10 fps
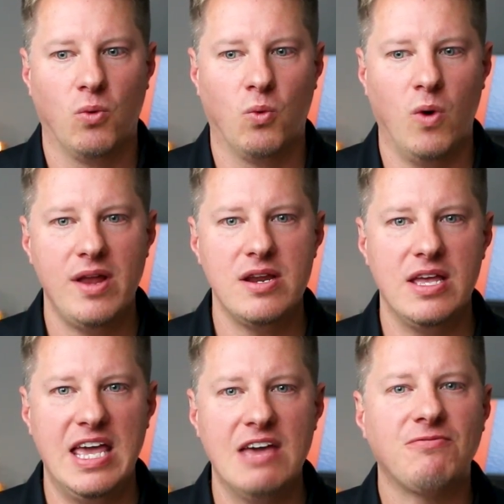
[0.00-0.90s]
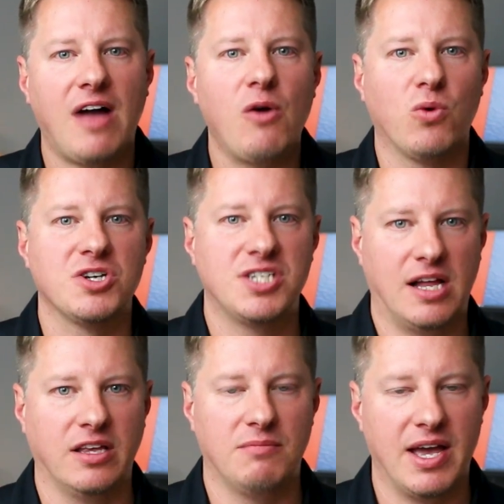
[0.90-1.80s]
what if I were
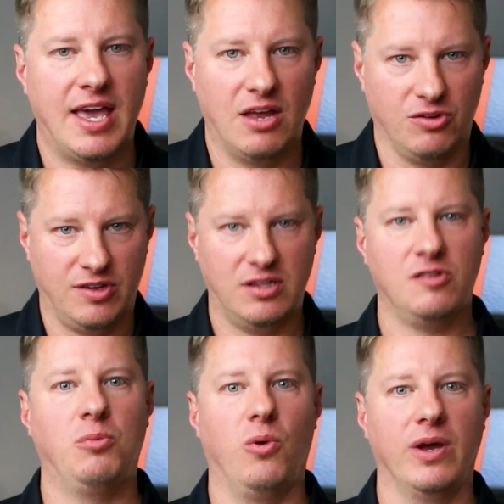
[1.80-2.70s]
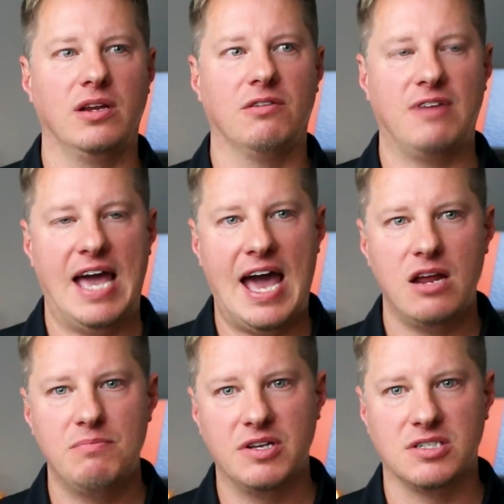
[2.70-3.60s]
selling my candles at this point, if I had
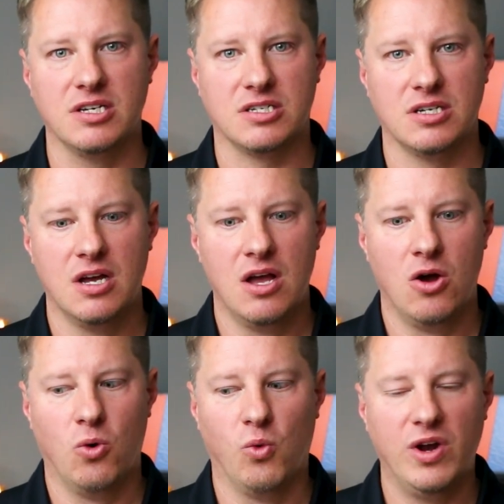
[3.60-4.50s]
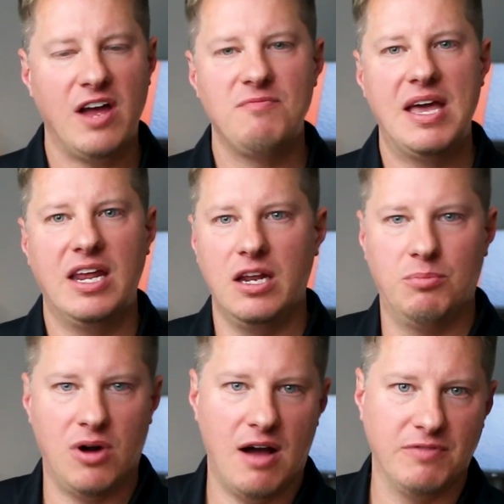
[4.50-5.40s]
a business, would I have made any
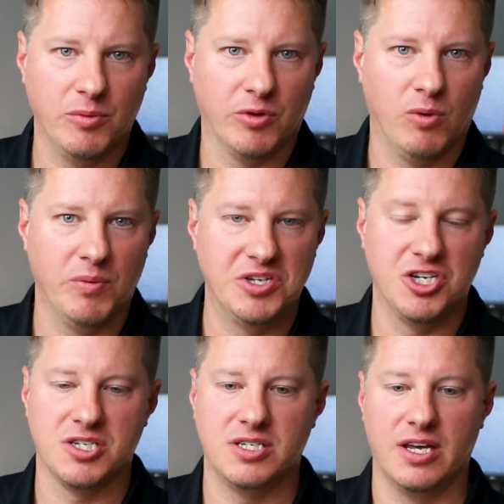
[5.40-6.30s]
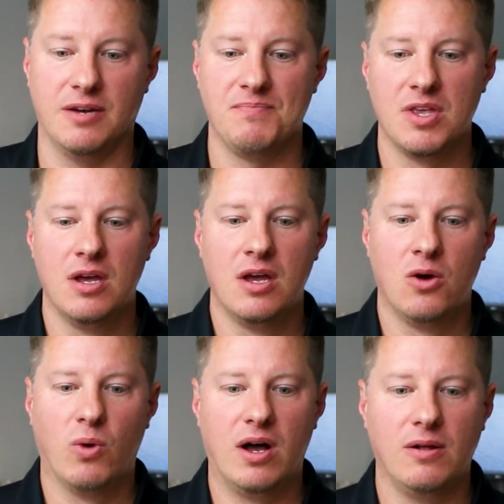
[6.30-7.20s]
profit with what we just did?
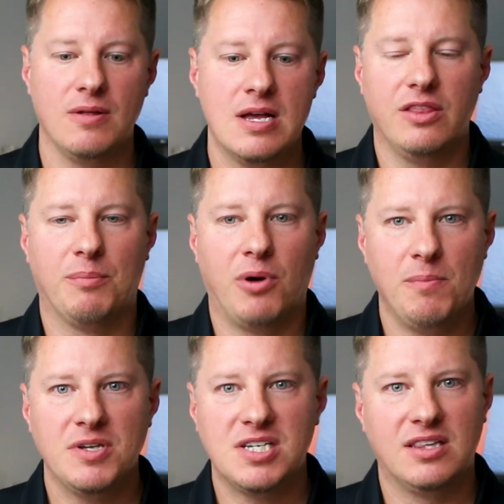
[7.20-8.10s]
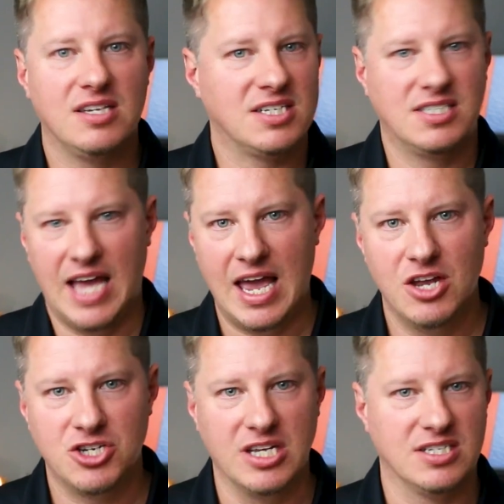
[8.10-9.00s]
Well, the purpose at this
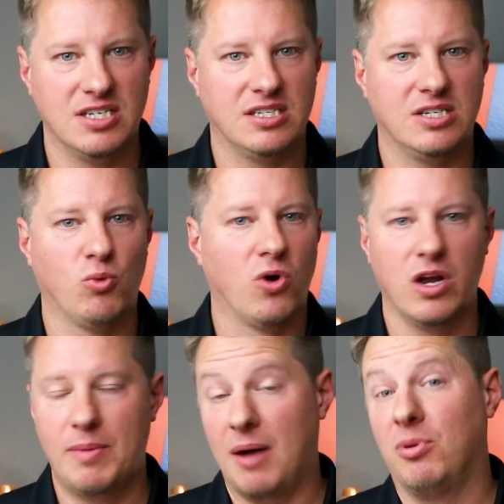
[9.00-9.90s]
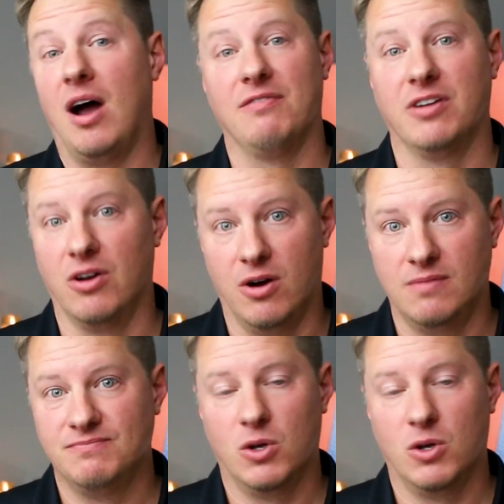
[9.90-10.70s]
stage isn't to worry about profit at all